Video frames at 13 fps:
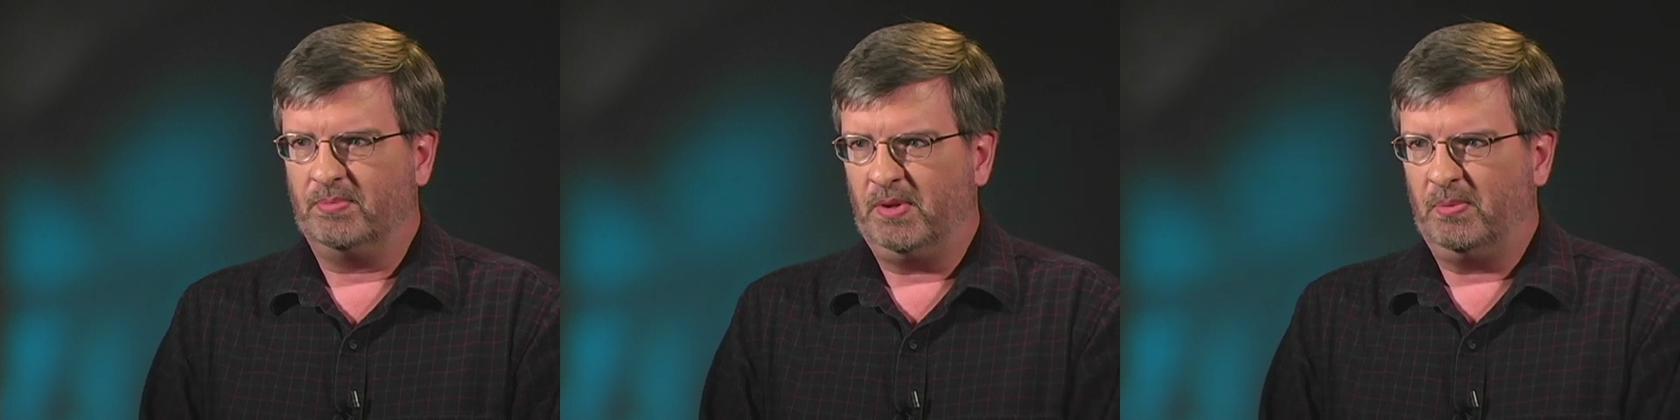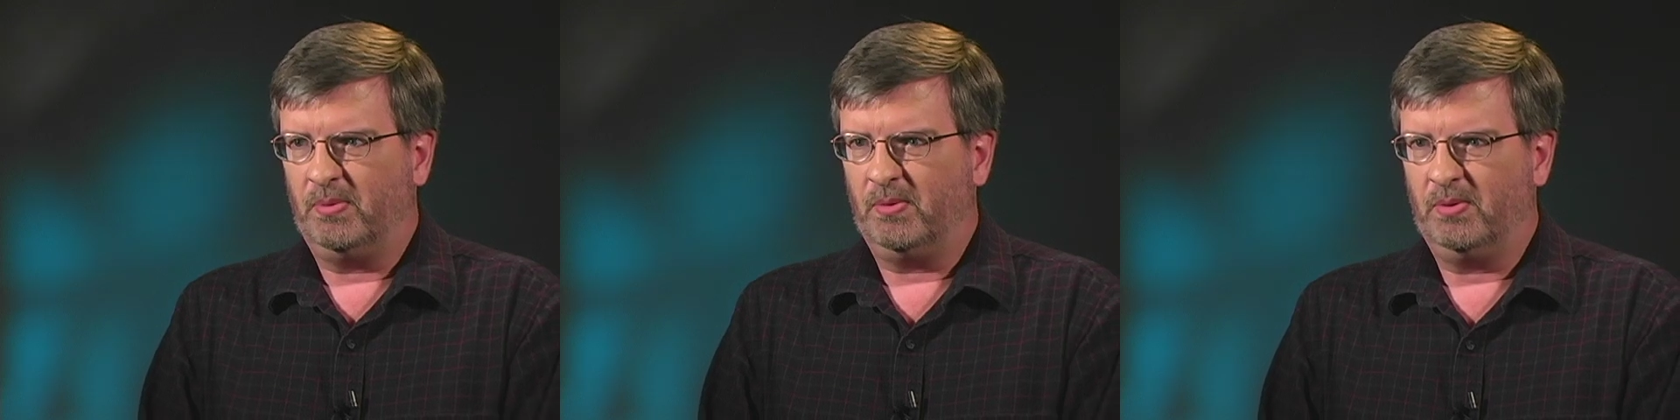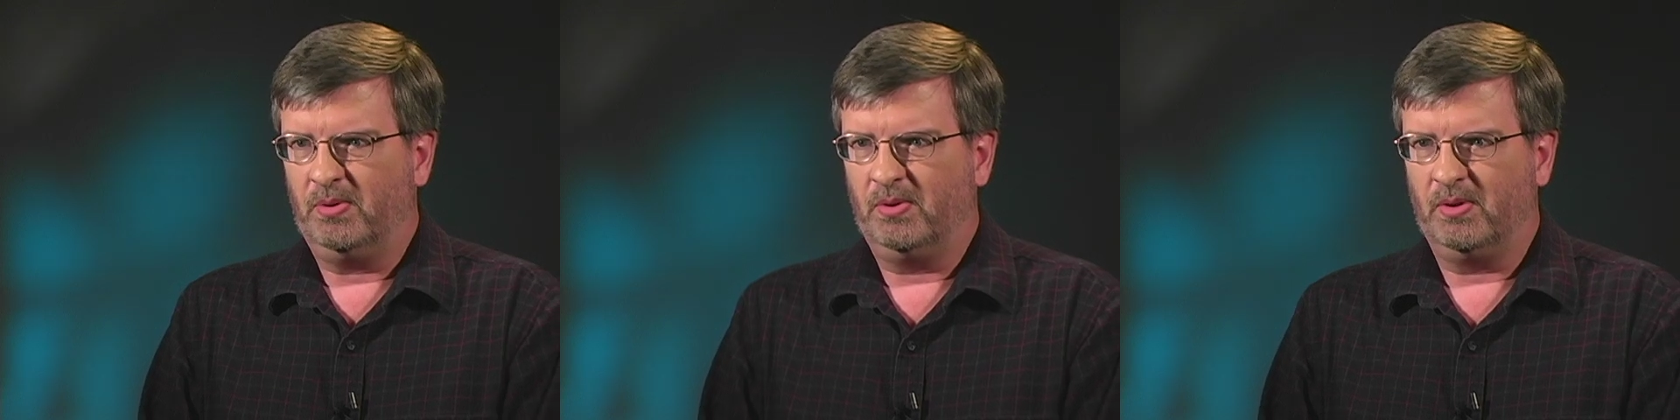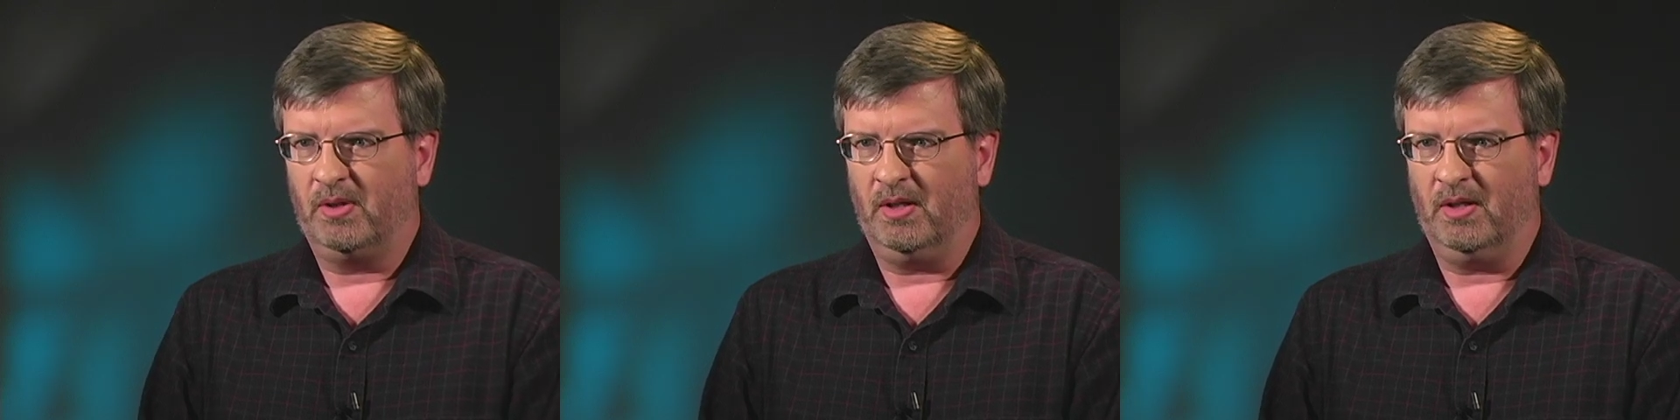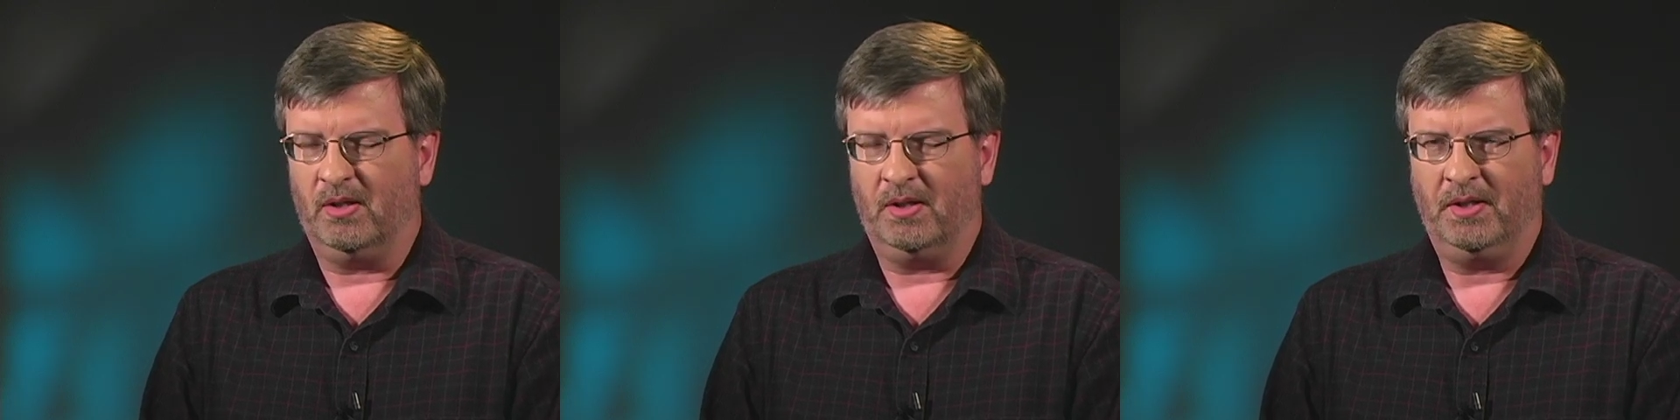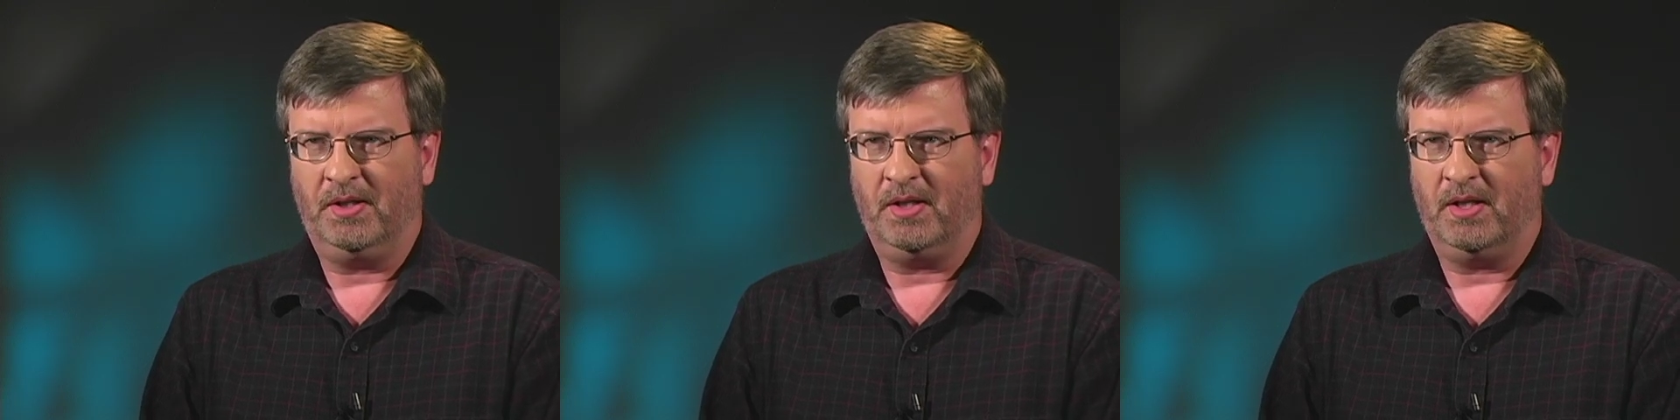people or
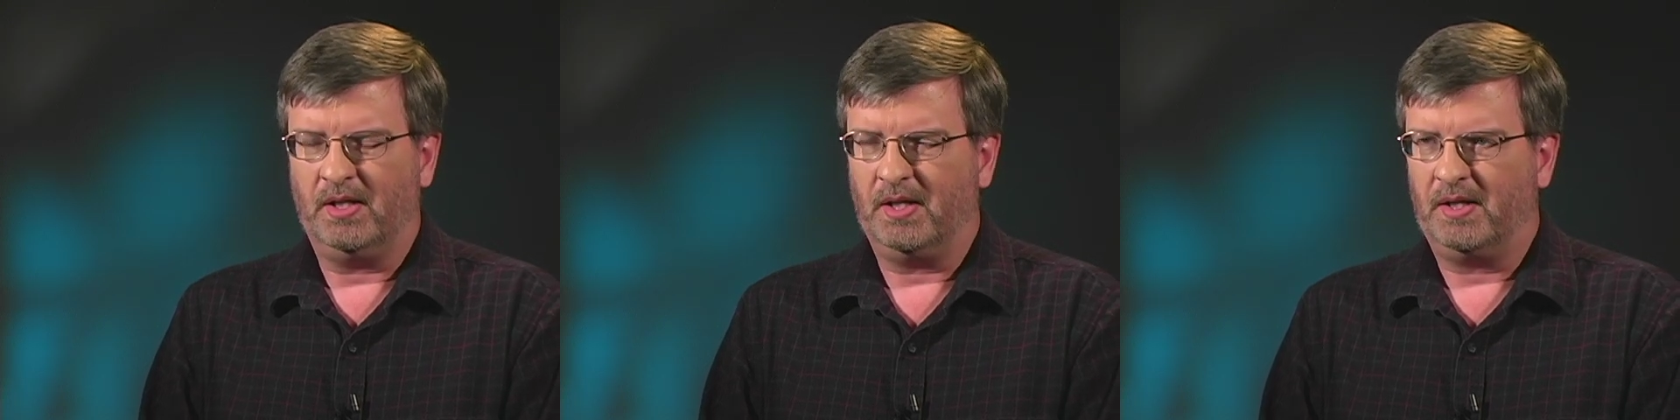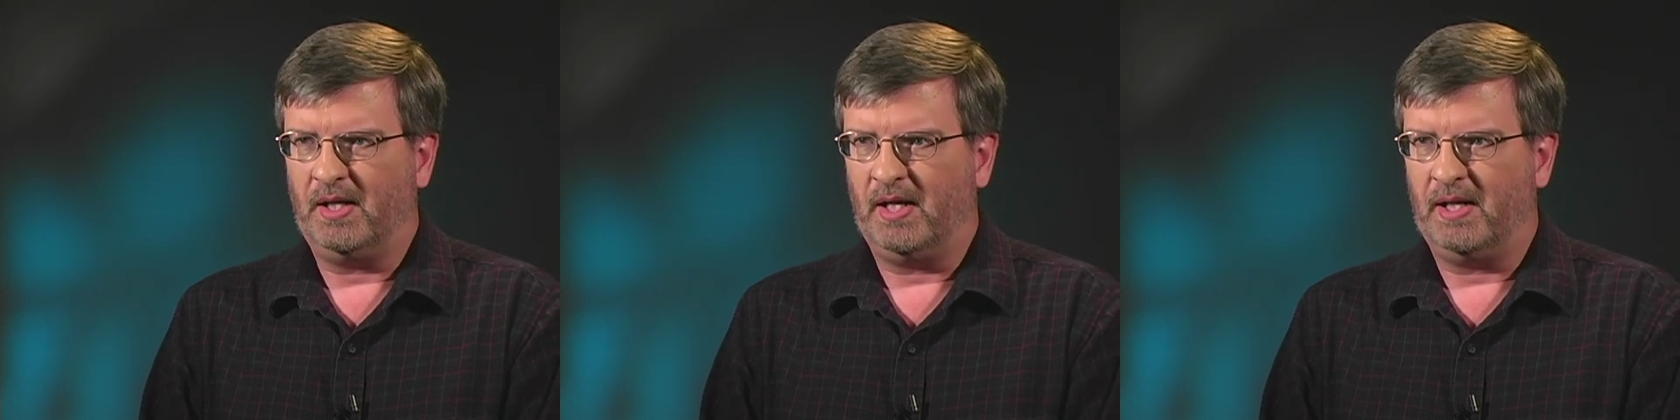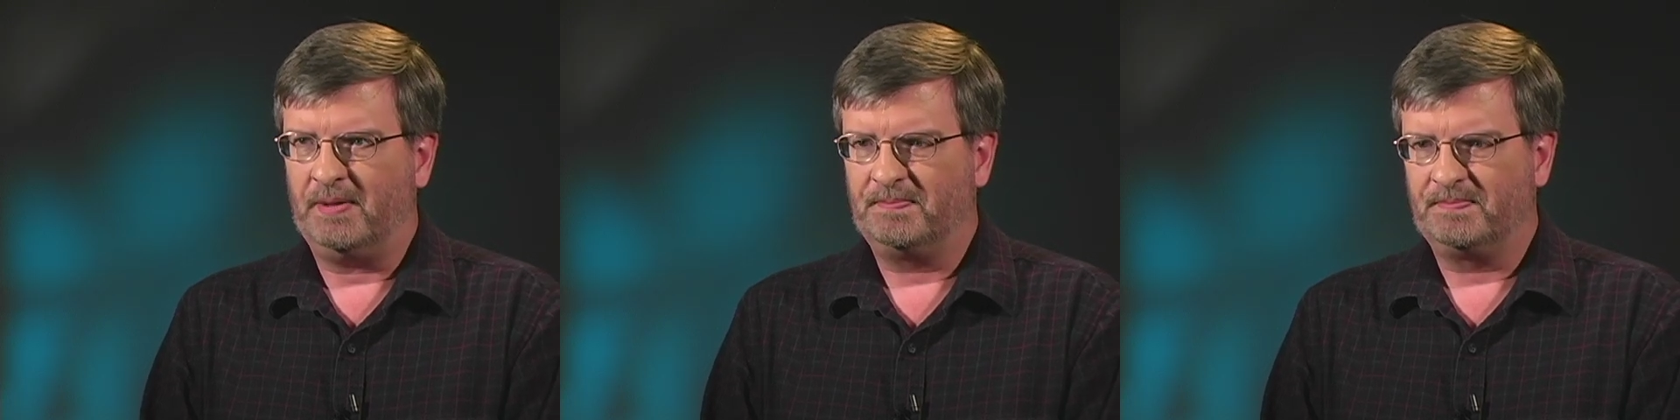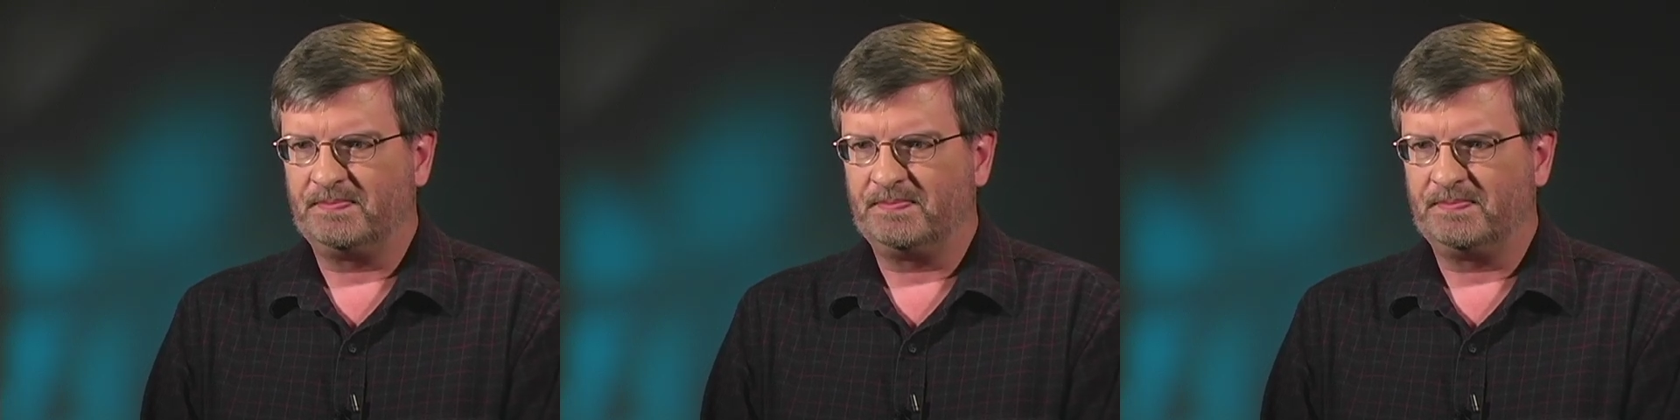anything like that,